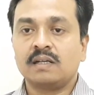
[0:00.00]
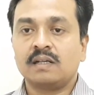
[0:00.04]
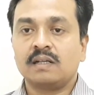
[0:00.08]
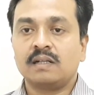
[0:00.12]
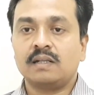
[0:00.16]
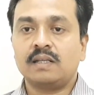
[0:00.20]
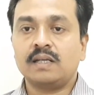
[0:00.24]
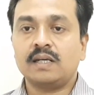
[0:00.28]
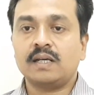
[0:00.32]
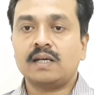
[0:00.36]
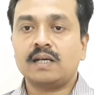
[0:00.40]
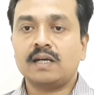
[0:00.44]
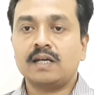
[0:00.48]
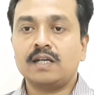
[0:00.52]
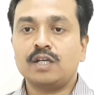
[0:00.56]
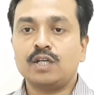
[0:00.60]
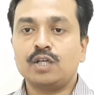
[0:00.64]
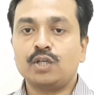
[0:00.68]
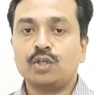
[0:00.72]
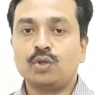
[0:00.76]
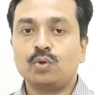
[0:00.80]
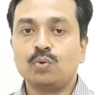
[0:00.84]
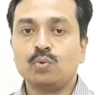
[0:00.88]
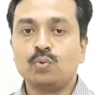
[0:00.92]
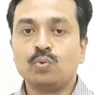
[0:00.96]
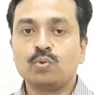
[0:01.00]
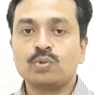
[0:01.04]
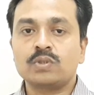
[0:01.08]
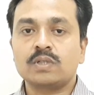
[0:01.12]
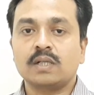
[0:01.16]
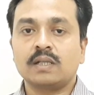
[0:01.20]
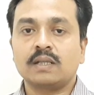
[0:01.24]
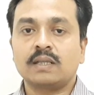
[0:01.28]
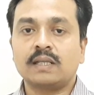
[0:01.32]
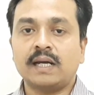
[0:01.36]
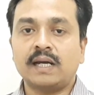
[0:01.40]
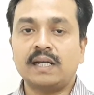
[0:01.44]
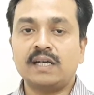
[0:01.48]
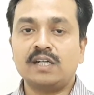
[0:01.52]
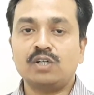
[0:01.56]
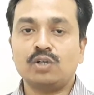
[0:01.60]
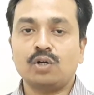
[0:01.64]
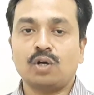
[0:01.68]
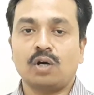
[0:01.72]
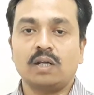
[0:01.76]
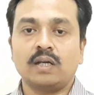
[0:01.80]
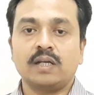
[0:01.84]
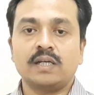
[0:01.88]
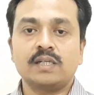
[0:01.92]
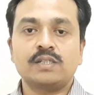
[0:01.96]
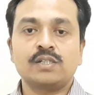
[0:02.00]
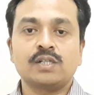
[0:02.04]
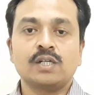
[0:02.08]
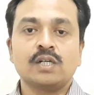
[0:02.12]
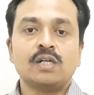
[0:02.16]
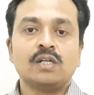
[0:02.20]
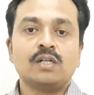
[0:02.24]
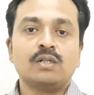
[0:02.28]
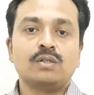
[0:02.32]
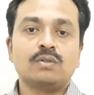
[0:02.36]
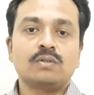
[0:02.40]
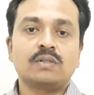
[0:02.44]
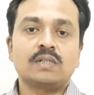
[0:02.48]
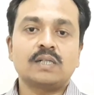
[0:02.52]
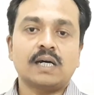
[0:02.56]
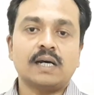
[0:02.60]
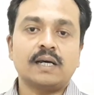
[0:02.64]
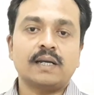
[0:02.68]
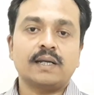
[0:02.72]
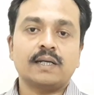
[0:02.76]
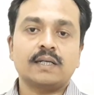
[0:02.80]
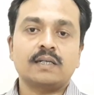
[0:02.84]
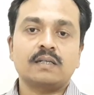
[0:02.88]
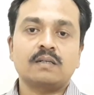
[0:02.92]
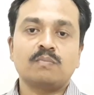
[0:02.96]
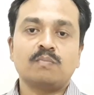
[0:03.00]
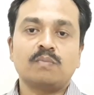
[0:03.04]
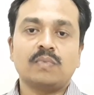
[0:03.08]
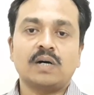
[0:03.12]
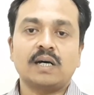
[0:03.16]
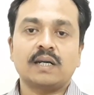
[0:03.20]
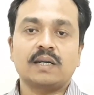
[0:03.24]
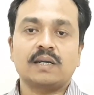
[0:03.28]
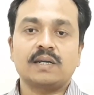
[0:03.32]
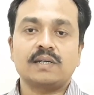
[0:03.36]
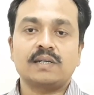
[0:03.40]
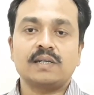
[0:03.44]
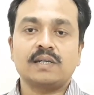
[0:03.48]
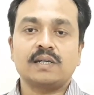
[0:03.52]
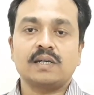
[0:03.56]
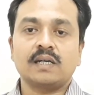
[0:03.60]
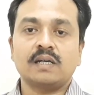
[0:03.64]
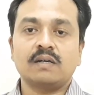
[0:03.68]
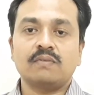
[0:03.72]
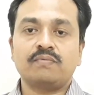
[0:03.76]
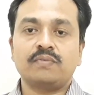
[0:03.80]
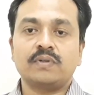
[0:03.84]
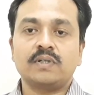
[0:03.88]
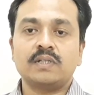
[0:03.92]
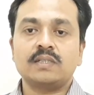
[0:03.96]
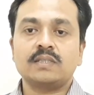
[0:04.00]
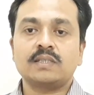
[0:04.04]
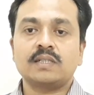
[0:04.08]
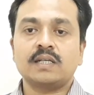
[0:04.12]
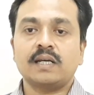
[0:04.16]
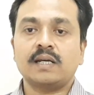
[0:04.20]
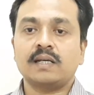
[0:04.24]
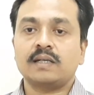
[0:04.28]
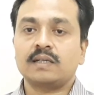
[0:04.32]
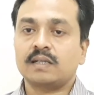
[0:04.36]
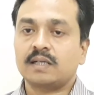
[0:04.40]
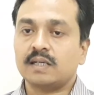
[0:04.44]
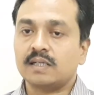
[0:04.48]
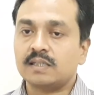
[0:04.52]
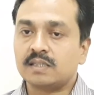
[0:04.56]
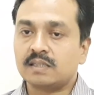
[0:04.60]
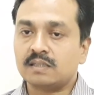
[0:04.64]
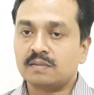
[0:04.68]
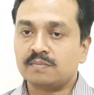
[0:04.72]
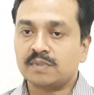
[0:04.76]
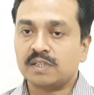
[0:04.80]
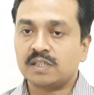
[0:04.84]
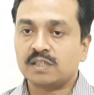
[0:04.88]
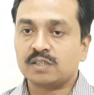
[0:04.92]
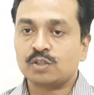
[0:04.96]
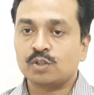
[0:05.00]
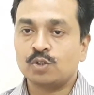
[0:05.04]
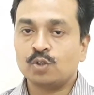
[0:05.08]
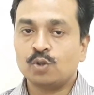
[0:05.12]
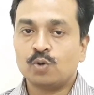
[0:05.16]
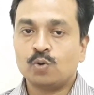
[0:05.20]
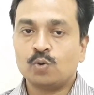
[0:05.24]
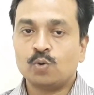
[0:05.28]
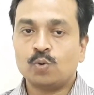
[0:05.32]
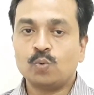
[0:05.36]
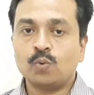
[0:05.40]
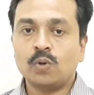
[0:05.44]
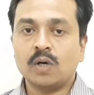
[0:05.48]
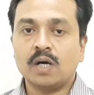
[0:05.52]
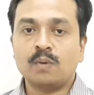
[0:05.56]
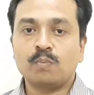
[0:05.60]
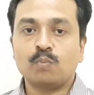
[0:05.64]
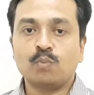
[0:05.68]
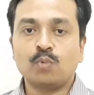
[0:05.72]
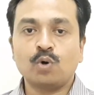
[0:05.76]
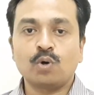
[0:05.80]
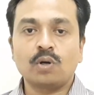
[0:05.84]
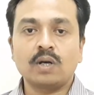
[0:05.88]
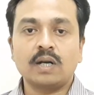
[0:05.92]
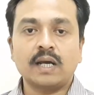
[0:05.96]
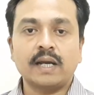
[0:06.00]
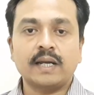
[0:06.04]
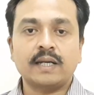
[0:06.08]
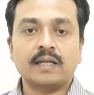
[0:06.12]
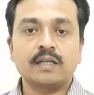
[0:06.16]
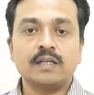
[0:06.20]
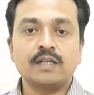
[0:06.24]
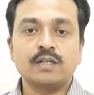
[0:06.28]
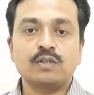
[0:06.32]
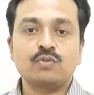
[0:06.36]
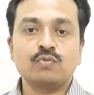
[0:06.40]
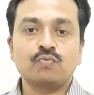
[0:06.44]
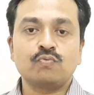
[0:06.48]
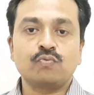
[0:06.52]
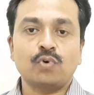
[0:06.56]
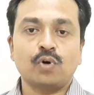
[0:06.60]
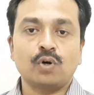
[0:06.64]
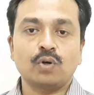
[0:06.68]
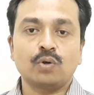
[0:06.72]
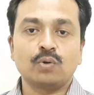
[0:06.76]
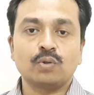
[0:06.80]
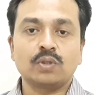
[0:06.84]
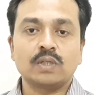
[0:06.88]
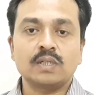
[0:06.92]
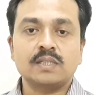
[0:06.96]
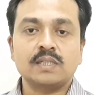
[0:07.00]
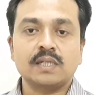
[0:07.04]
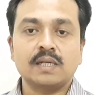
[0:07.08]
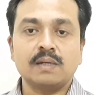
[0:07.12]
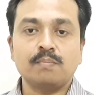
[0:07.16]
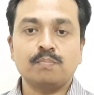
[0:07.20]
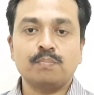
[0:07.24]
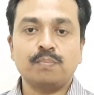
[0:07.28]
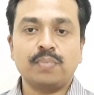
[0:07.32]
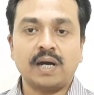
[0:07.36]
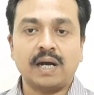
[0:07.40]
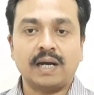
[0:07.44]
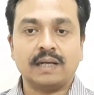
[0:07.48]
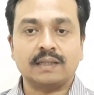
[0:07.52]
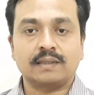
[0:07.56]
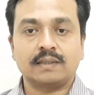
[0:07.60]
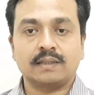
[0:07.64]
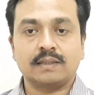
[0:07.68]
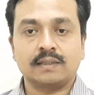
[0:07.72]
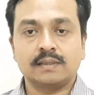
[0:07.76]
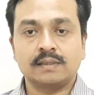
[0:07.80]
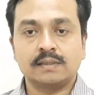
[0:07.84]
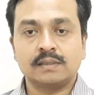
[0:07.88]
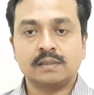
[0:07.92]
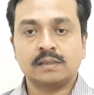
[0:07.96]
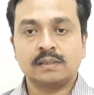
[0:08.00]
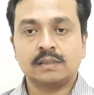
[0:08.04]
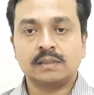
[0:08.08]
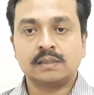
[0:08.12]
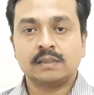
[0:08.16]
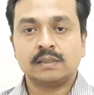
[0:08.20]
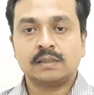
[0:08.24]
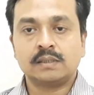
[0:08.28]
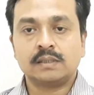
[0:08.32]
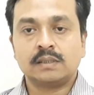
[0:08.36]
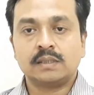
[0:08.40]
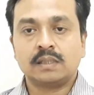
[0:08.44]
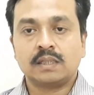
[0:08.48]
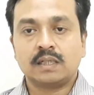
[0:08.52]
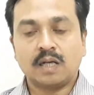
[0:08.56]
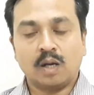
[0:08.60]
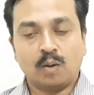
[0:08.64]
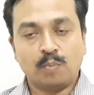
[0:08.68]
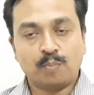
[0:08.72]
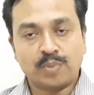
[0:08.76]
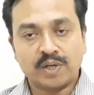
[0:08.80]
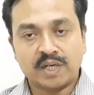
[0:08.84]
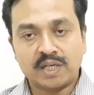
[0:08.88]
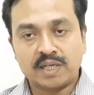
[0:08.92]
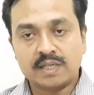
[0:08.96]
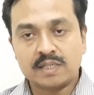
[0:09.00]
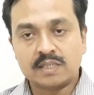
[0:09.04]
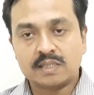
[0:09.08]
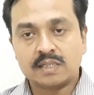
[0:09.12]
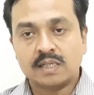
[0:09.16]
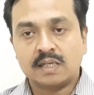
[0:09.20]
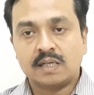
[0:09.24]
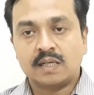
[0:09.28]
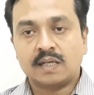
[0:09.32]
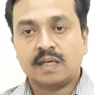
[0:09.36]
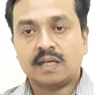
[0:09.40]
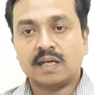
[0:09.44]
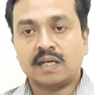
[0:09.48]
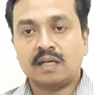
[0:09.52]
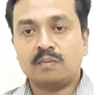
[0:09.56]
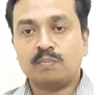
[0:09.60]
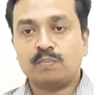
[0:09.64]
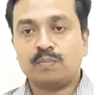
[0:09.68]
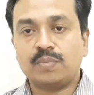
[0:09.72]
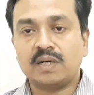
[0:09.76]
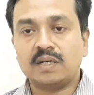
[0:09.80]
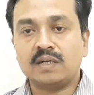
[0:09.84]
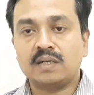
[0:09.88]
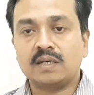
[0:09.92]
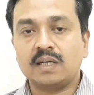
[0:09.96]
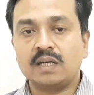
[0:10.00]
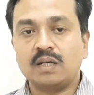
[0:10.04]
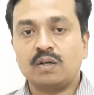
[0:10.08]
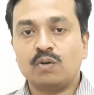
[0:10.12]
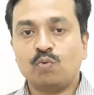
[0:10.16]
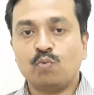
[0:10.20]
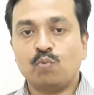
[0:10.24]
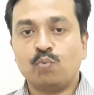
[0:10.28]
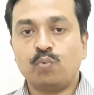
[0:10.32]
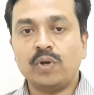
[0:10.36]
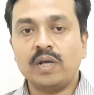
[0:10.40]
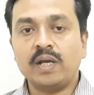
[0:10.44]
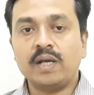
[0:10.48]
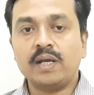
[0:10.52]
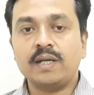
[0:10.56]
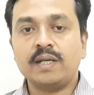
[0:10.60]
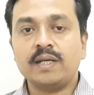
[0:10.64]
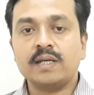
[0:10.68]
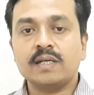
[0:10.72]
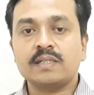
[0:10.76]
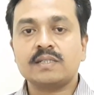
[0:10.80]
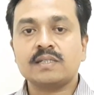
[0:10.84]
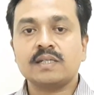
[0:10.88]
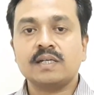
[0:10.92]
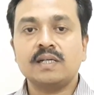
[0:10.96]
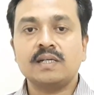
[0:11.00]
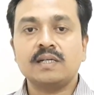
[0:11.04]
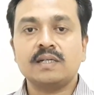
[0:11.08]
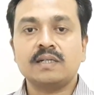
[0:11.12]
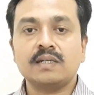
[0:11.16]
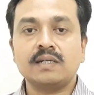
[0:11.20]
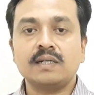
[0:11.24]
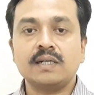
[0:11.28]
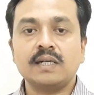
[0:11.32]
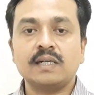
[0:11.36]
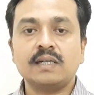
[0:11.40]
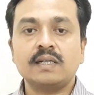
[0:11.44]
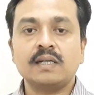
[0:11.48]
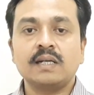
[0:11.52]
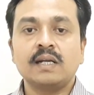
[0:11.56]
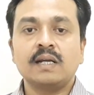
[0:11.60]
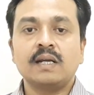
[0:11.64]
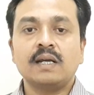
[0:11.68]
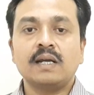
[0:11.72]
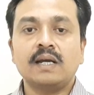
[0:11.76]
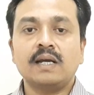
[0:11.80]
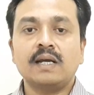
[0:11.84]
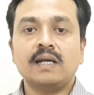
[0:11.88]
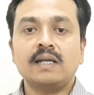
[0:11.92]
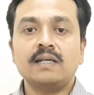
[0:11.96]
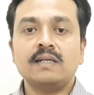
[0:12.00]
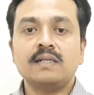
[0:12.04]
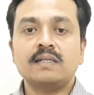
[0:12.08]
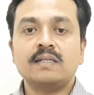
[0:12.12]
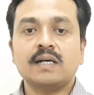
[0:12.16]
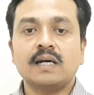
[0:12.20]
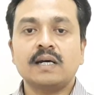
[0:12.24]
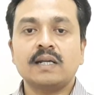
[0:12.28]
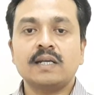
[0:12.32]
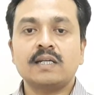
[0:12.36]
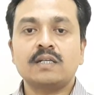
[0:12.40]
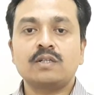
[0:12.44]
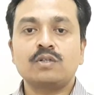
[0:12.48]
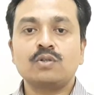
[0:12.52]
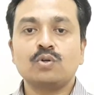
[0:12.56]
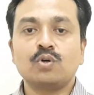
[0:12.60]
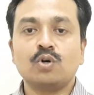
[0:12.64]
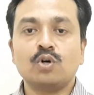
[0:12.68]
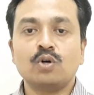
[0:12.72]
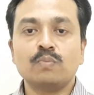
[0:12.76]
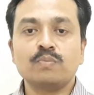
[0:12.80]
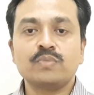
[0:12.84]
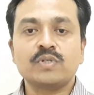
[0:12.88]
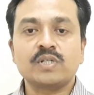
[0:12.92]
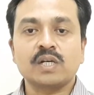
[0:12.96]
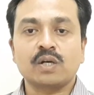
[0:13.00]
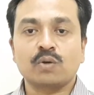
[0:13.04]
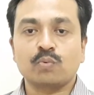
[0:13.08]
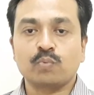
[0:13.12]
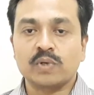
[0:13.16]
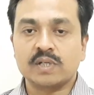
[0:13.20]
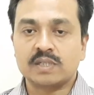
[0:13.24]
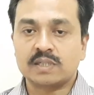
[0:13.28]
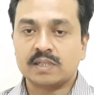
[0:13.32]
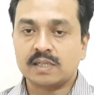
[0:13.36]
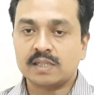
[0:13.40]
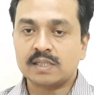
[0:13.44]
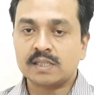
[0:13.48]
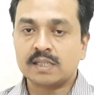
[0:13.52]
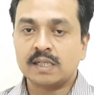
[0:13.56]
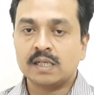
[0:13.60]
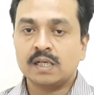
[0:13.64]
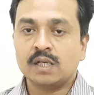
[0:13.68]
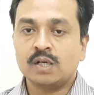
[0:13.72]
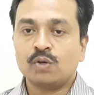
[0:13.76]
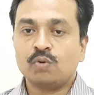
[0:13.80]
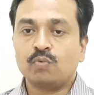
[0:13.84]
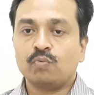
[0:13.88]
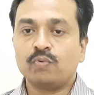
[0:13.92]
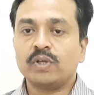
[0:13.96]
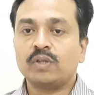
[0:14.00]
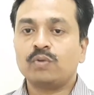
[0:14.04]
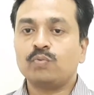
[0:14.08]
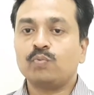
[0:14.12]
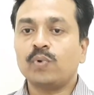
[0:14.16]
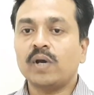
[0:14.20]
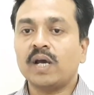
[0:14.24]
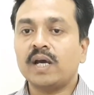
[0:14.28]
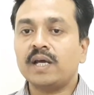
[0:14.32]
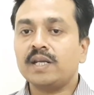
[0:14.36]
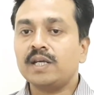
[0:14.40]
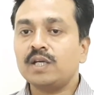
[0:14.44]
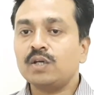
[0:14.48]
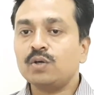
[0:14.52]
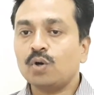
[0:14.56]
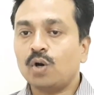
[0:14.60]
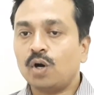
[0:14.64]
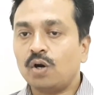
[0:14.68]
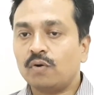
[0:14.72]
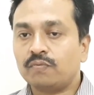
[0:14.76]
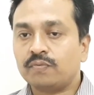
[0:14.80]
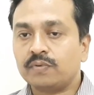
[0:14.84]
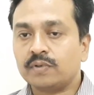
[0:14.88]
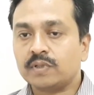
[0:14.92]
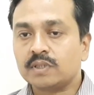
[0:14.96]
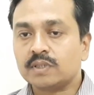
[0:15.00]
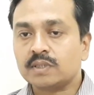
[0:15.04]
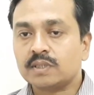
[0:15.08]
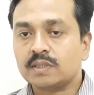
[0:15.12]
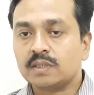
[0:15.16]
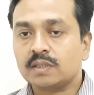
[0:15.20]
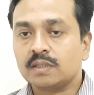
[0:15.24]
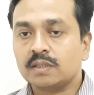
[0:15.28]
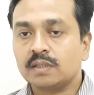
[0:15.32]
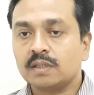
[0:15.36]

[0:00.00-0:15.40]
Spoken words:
They can use that knowledge to direct marketing efforts at customers who are more likely to follow the same path. Companies can bundle various internet and direct-to-home services with varying offers